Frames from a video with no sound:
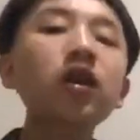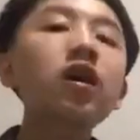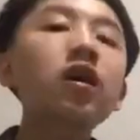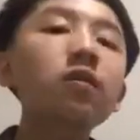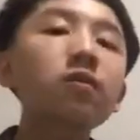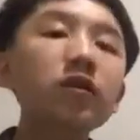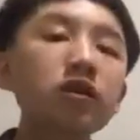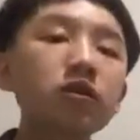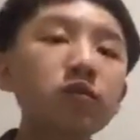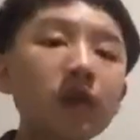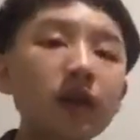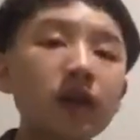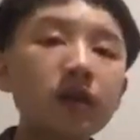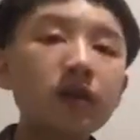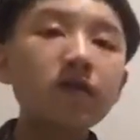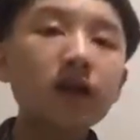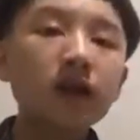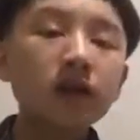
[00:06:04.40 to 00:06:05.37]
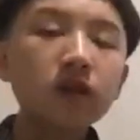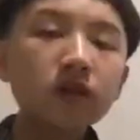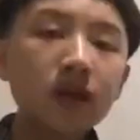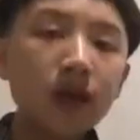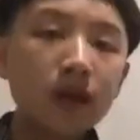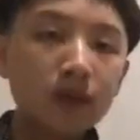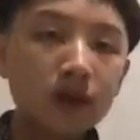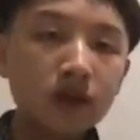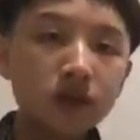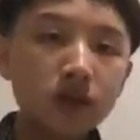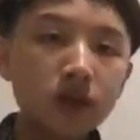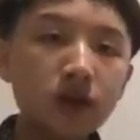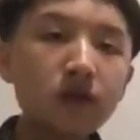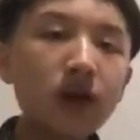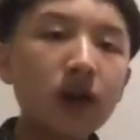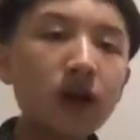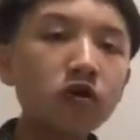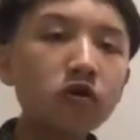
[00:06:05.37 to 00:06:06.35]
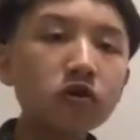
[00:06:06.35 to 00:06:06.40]
between the fractal dimension
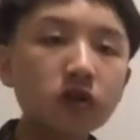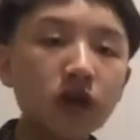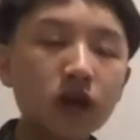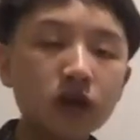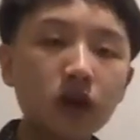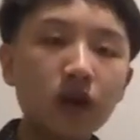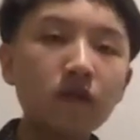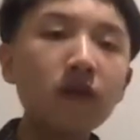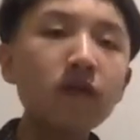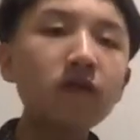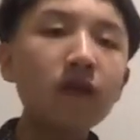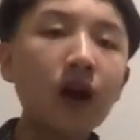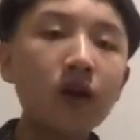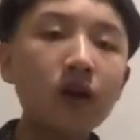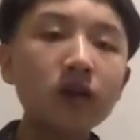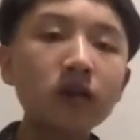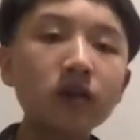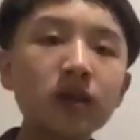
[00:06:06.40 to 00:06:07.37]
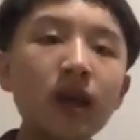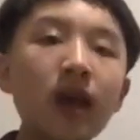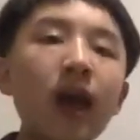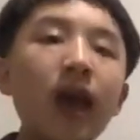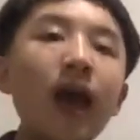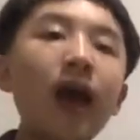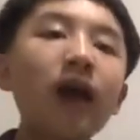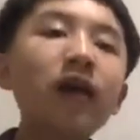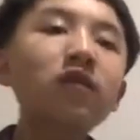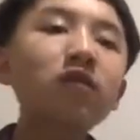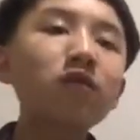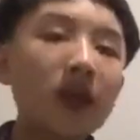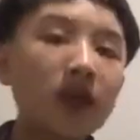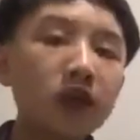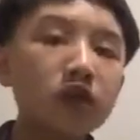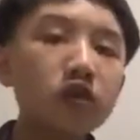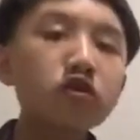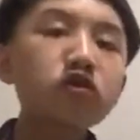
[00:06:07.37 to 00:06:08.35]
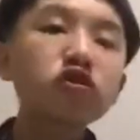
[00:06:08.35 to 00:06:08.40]
nanostructure of a virus and
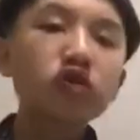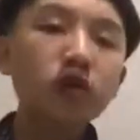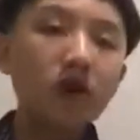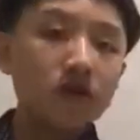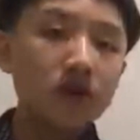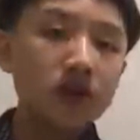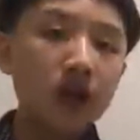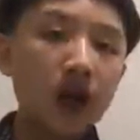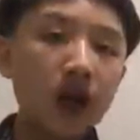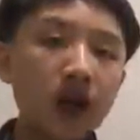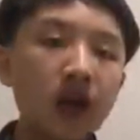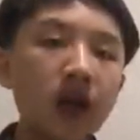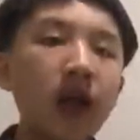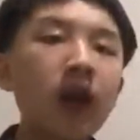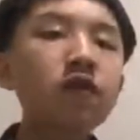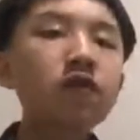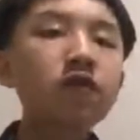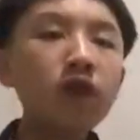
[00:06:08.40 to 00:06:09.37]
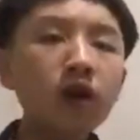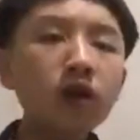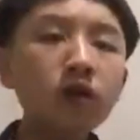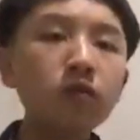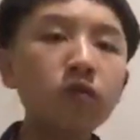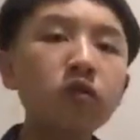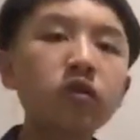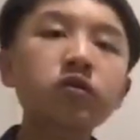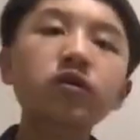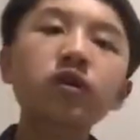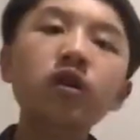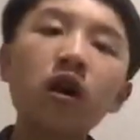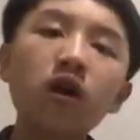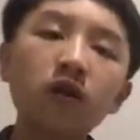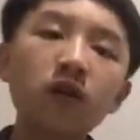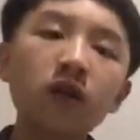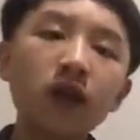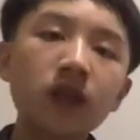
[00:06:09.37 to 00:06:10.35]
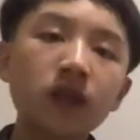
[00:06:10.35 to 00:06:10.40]
radius, surface area, and volume, which we
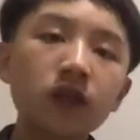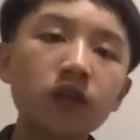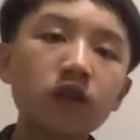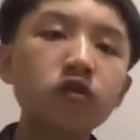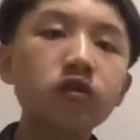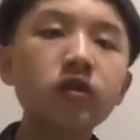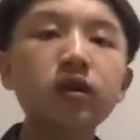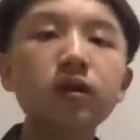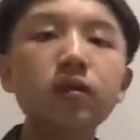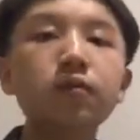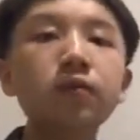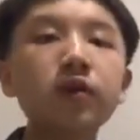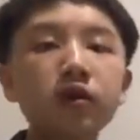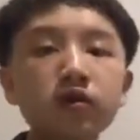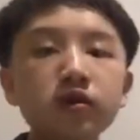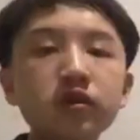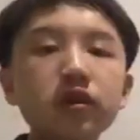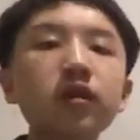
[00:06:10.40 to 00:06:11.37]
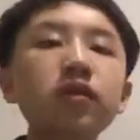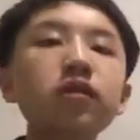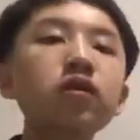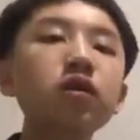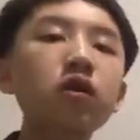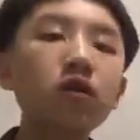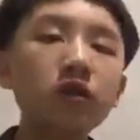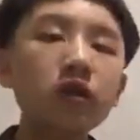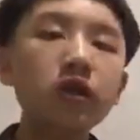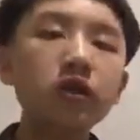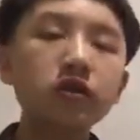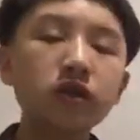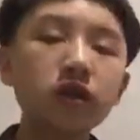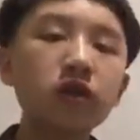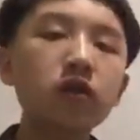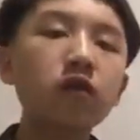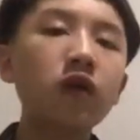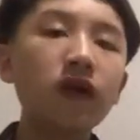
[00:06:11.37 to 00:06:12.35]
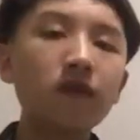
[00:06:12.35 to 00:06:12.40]
calculated using the Pearson correlation
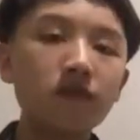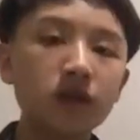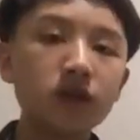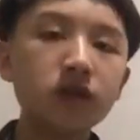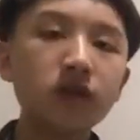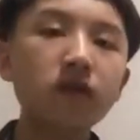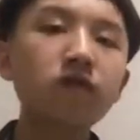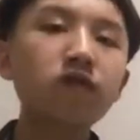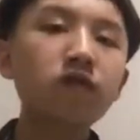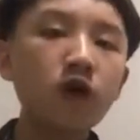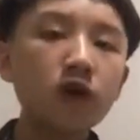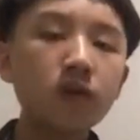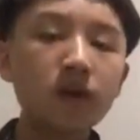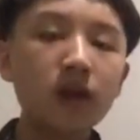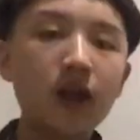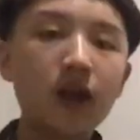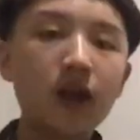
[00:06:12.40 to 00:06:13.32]
coefficient formula.